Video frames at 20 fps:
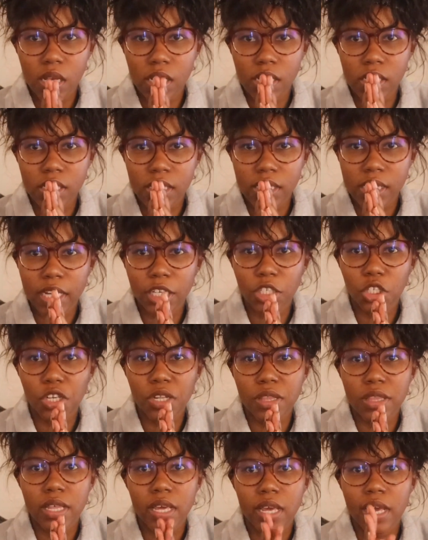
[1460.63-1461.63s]
a
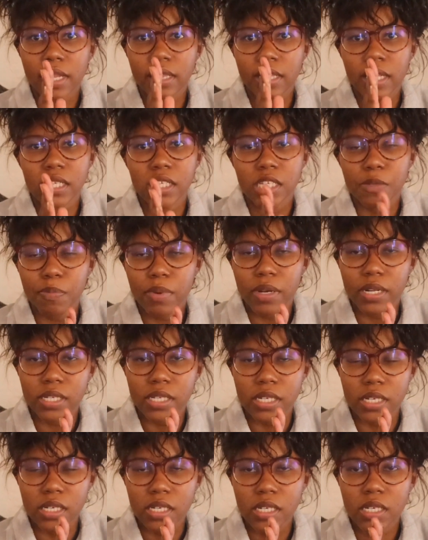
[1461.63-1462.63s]
section there and then
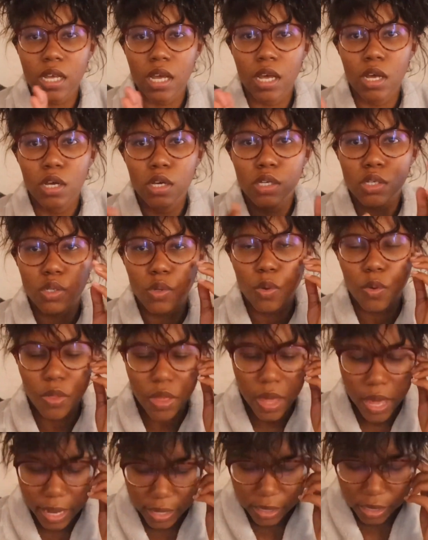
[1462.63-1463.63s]
split it so
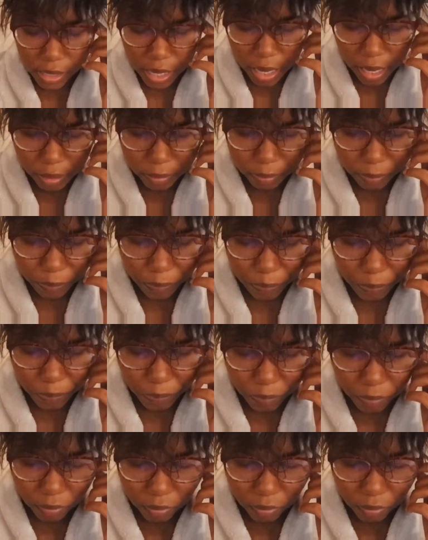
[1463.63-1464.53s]
that um,